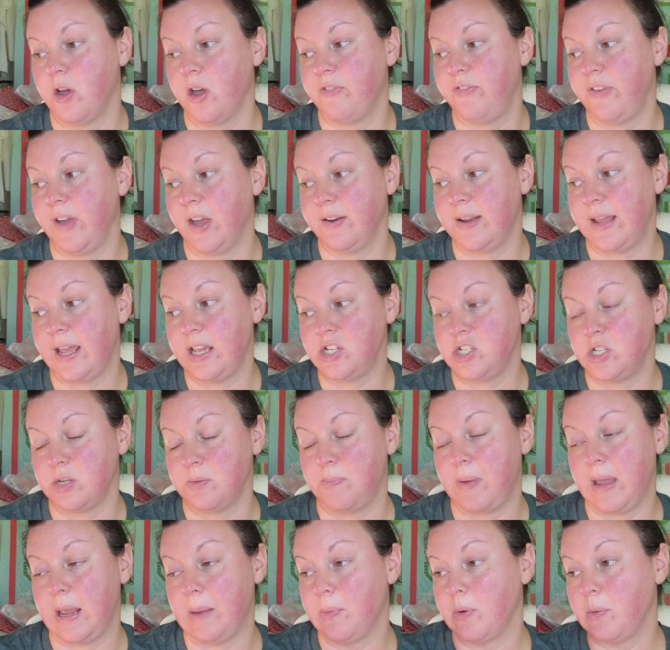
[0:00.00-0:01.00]
a foundation
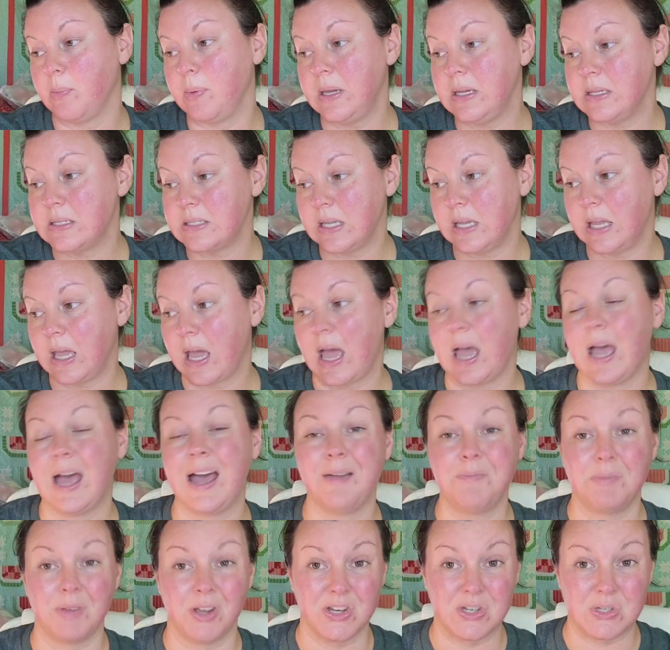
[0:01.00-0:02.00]
paper piecing.
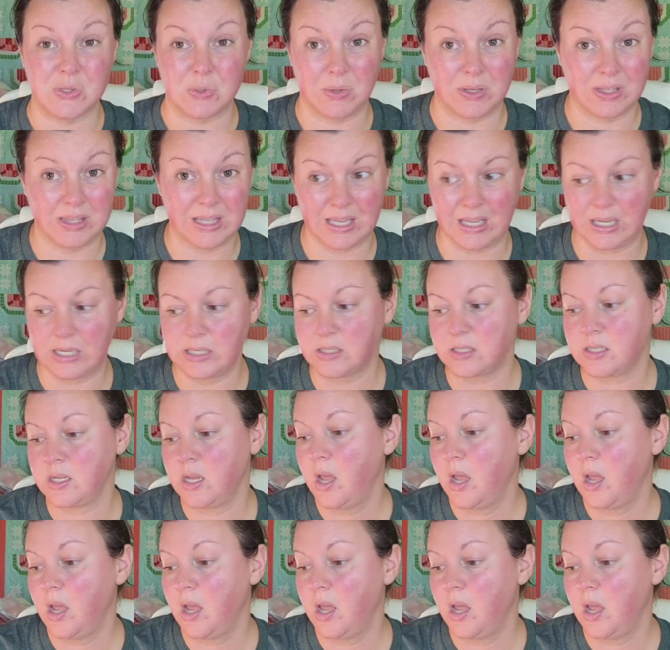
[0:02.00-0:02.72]
I'm not doing that.